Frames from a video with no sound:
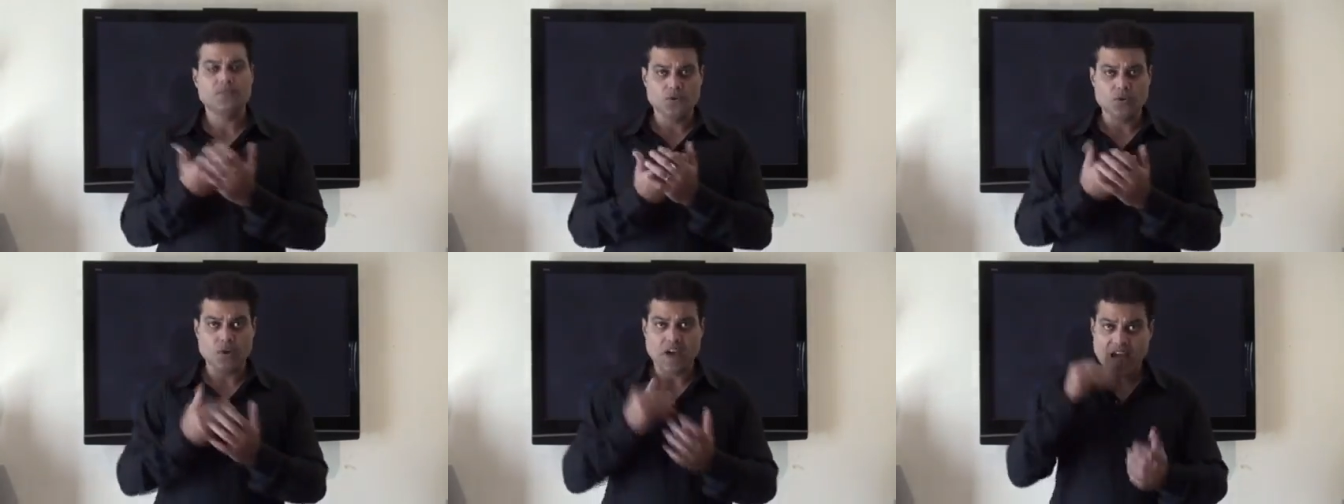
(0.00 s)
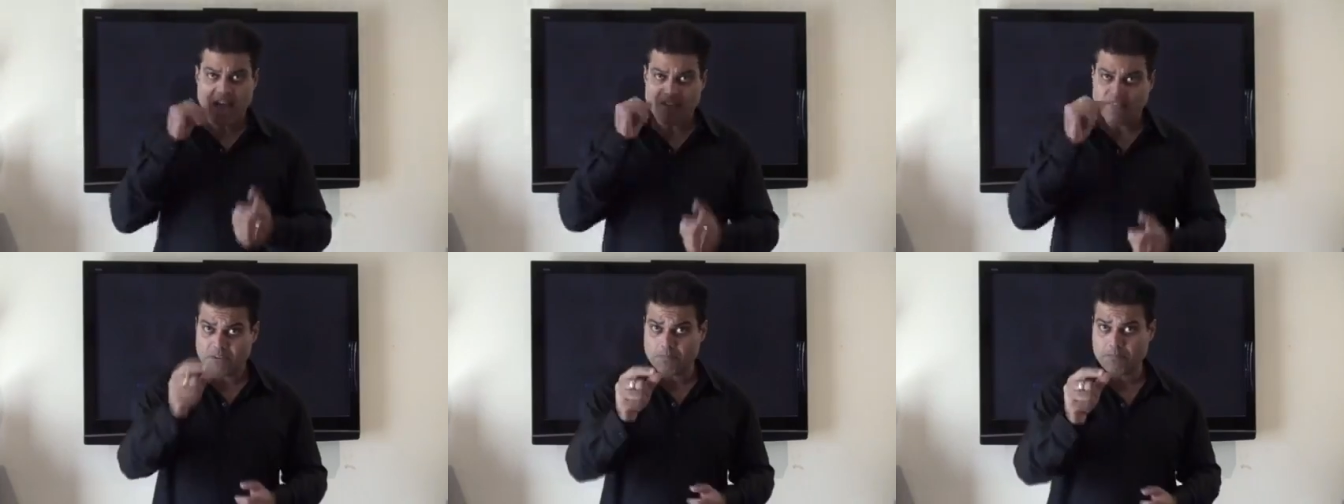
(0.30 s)
you
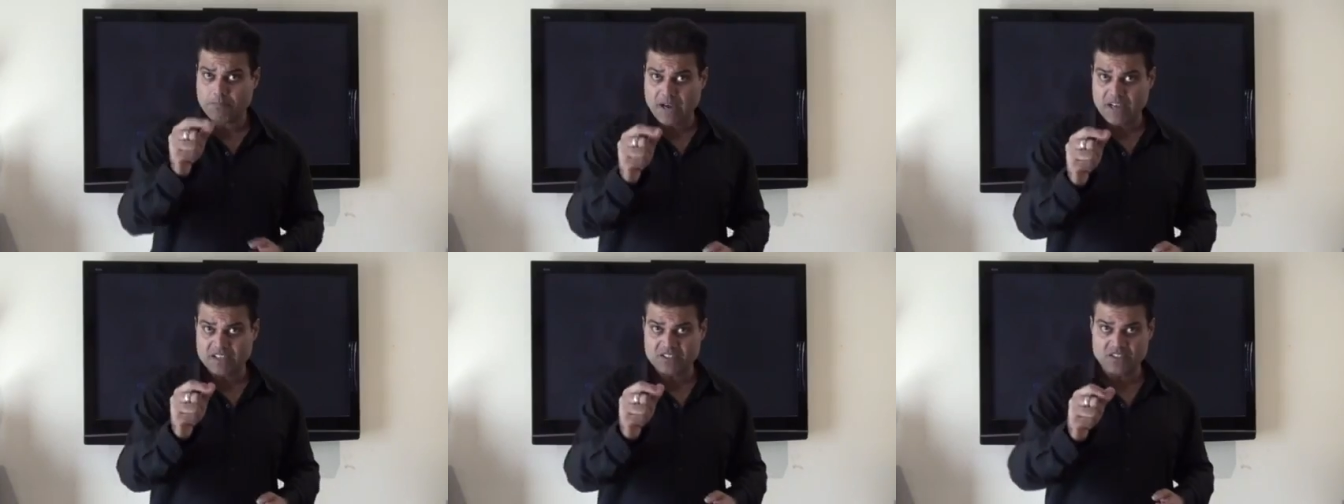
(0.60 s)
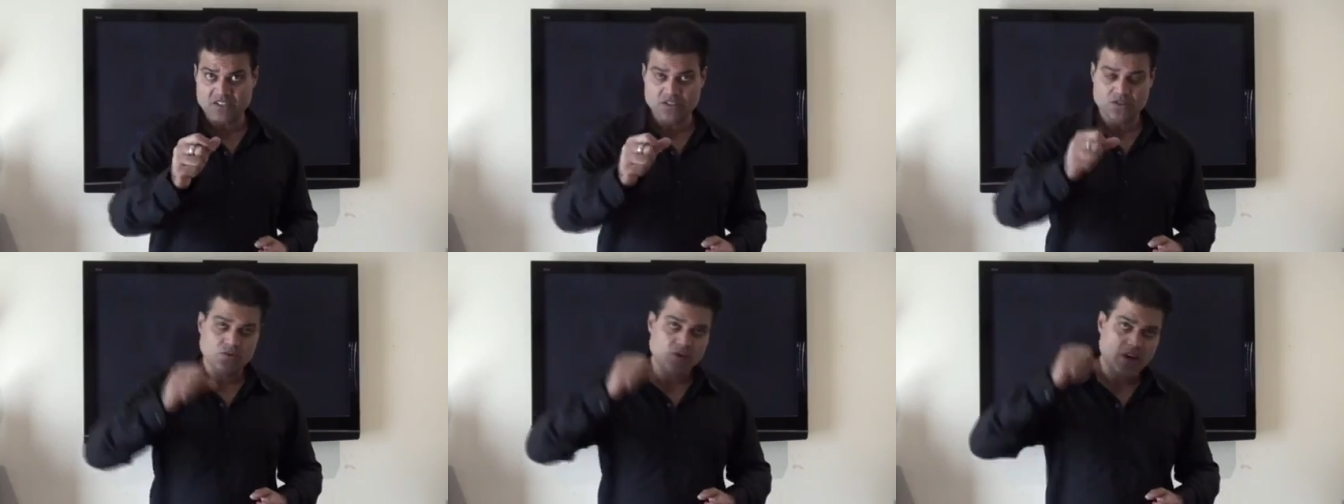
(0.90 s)
have the
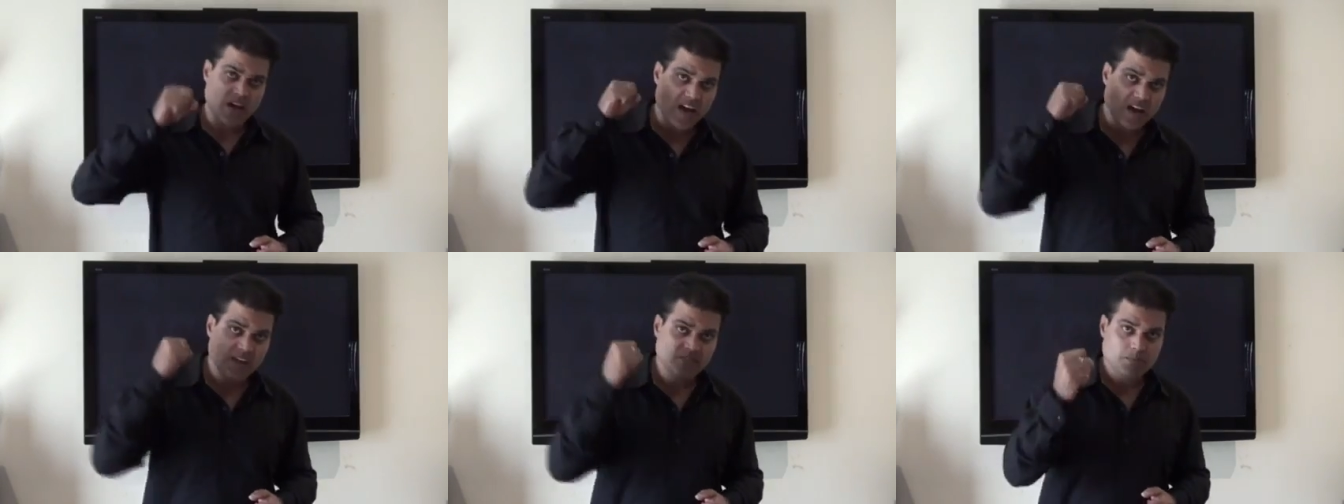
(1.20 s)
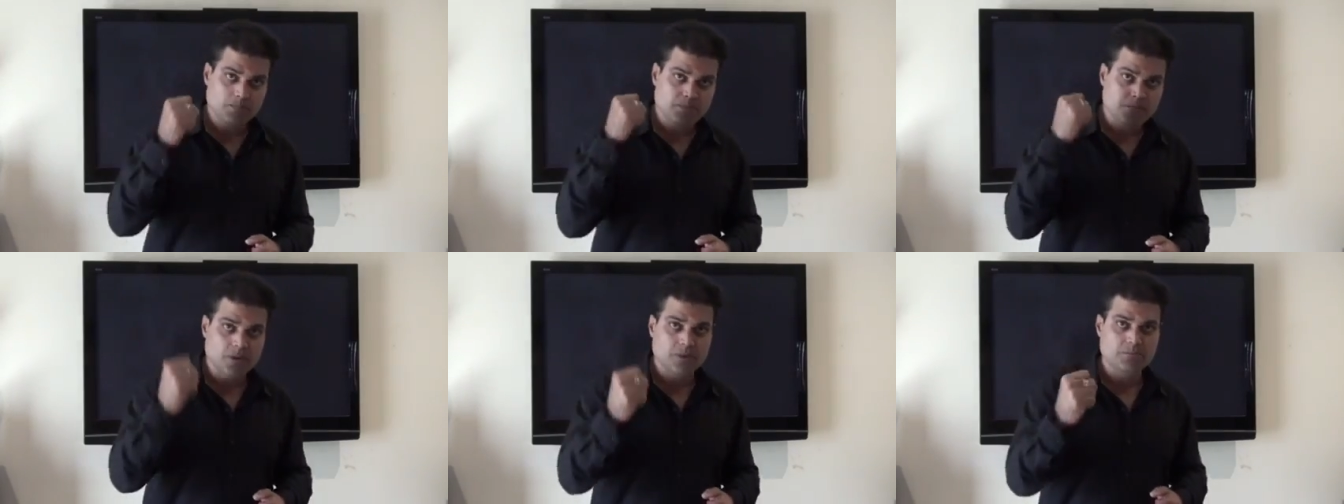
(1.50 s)
passion, you
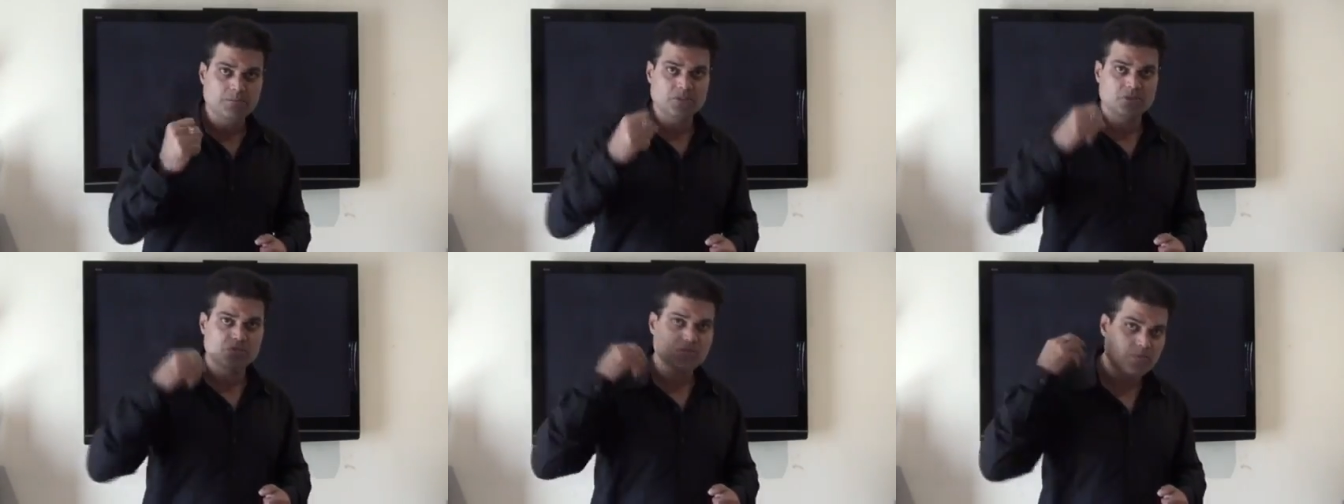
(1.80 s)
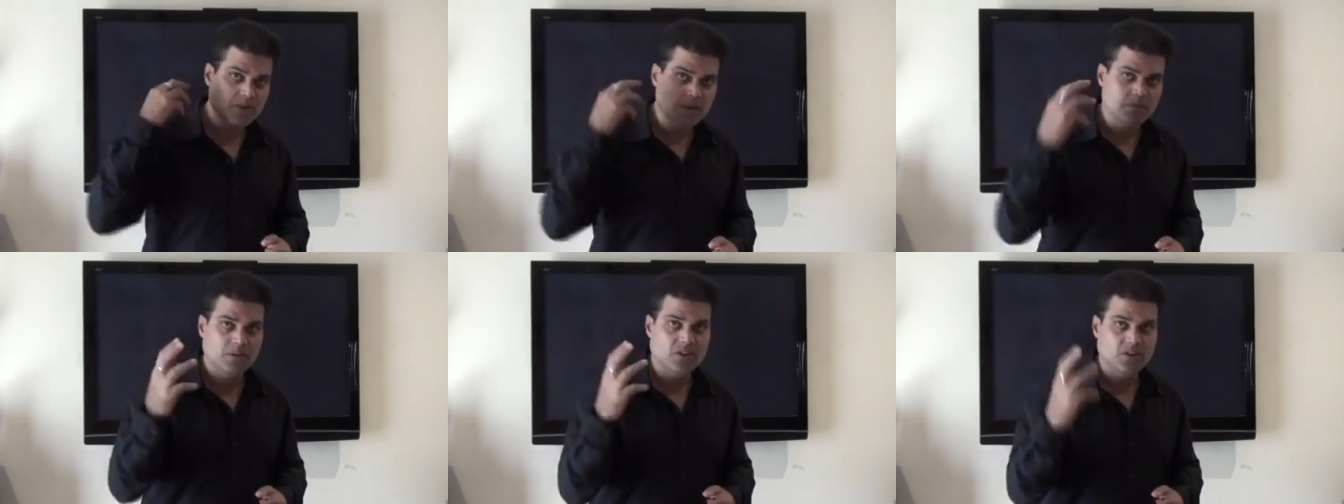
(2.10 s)
have the purpose
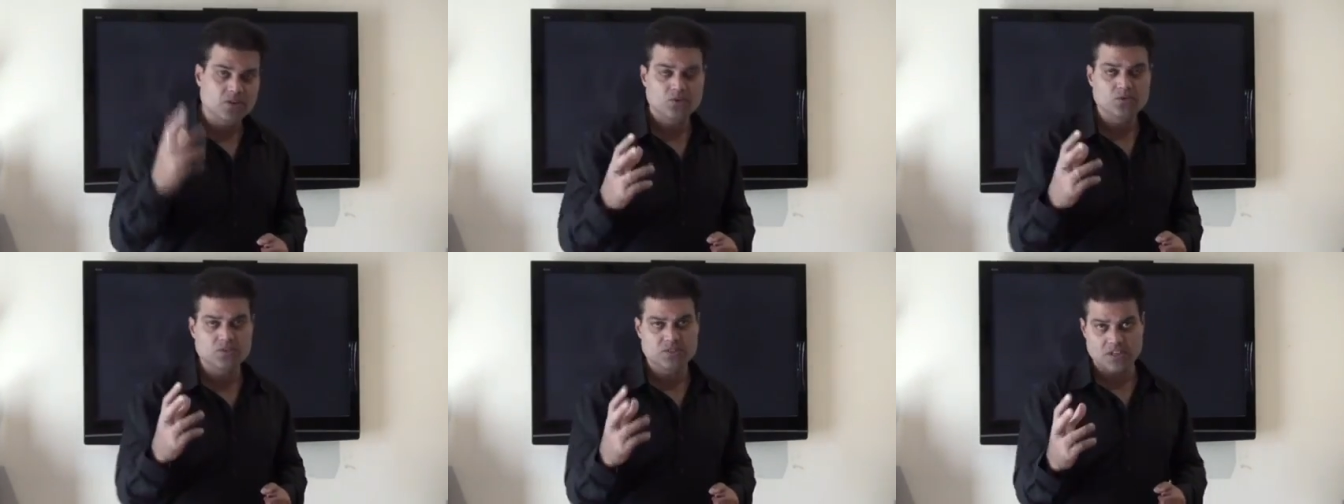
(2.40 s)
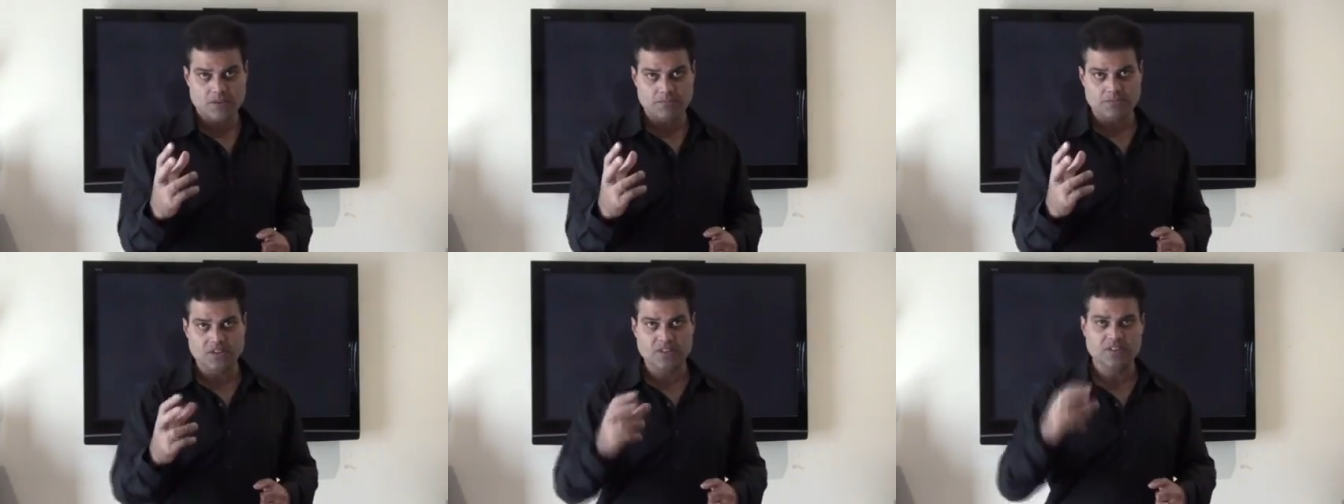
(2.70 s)
to be able to do
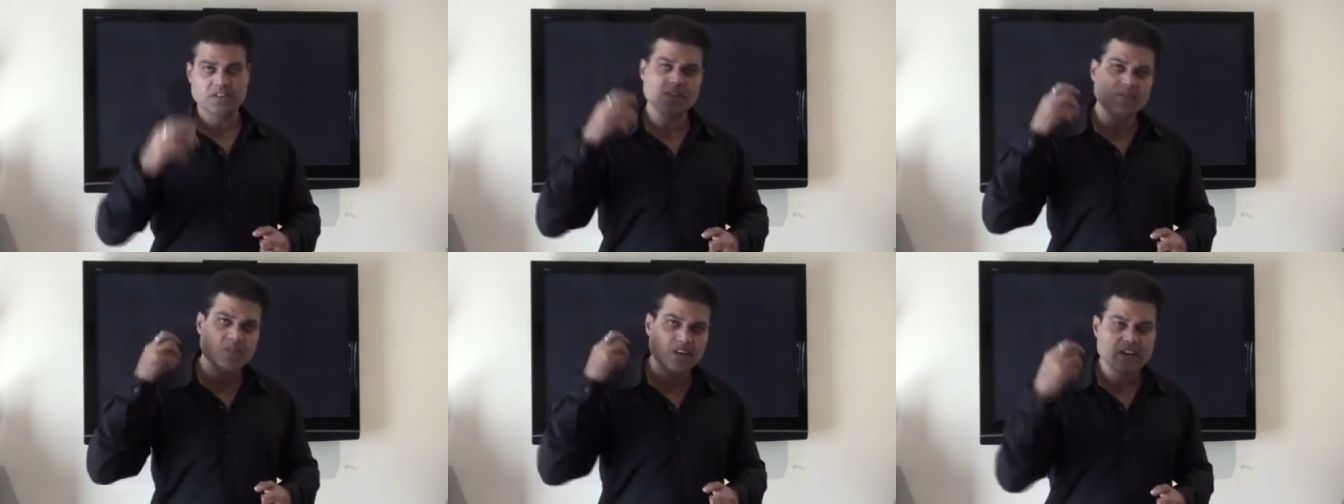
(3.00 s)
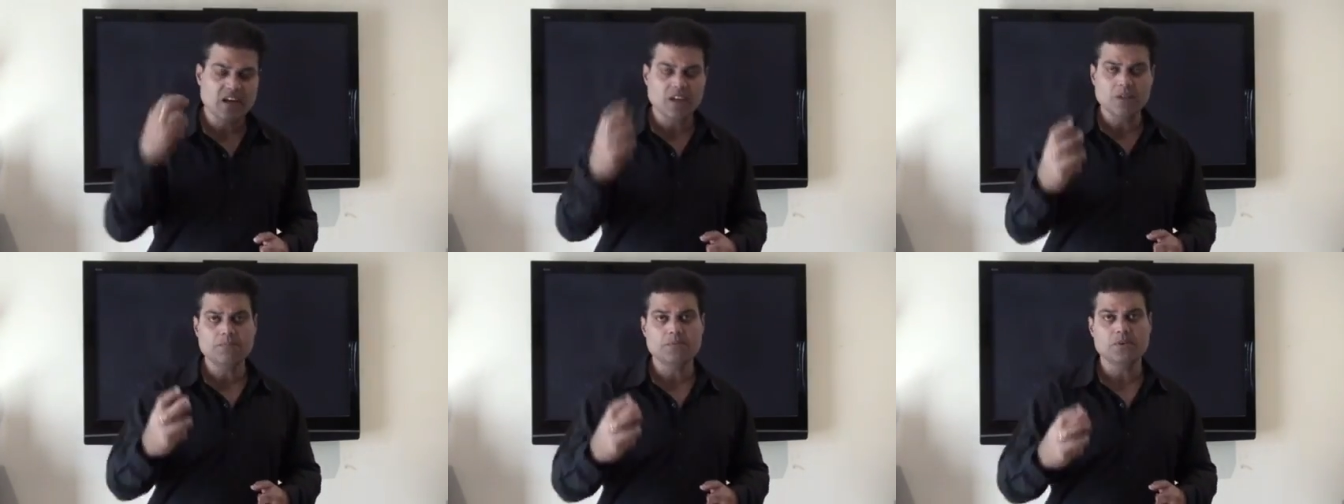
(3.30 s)
something, they
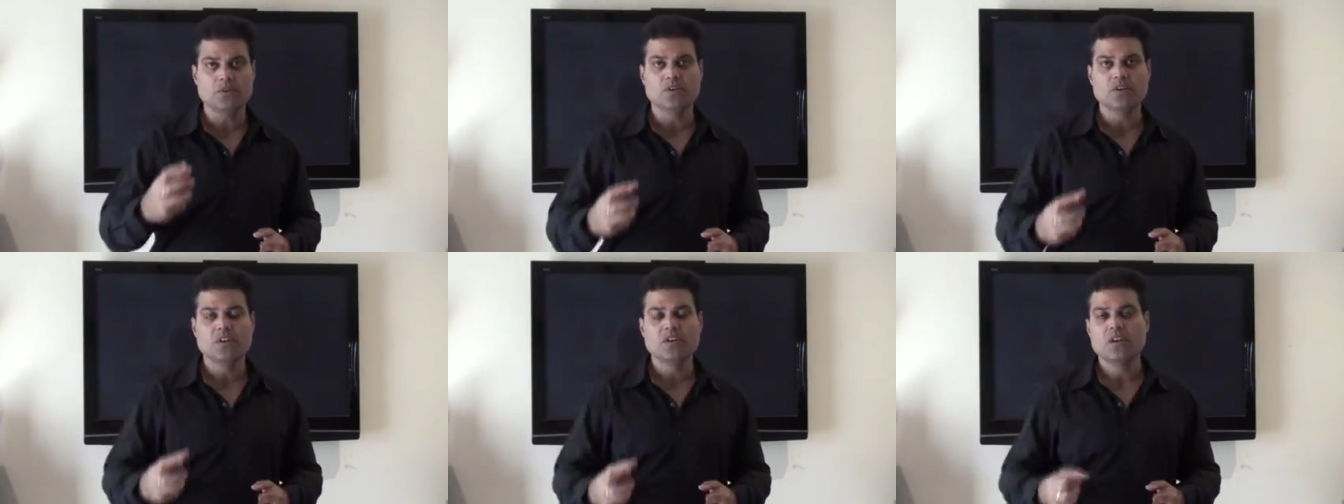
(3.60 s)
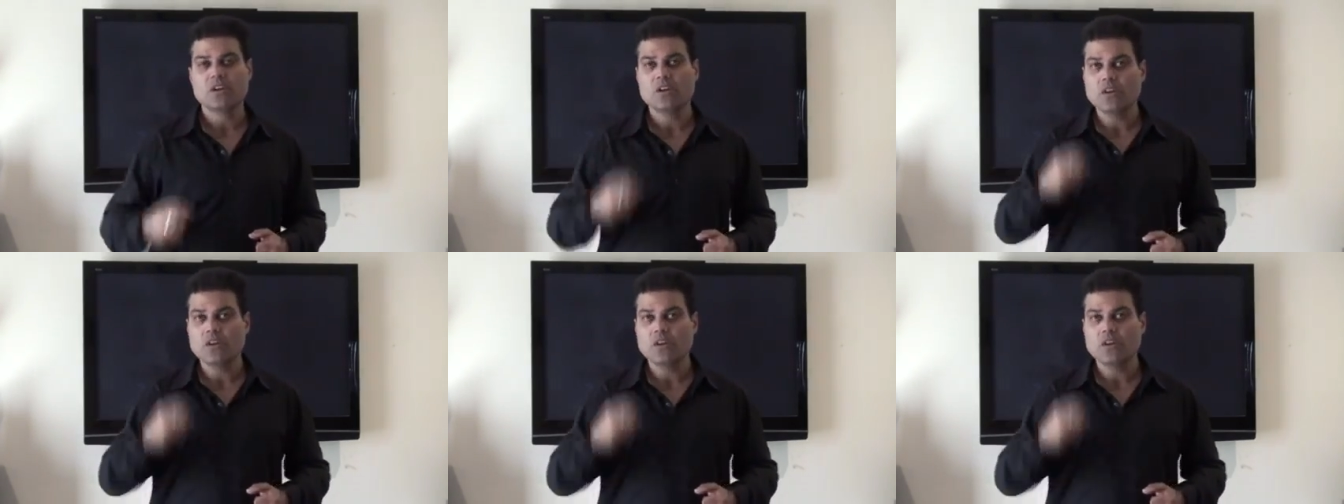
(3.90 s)
will help you.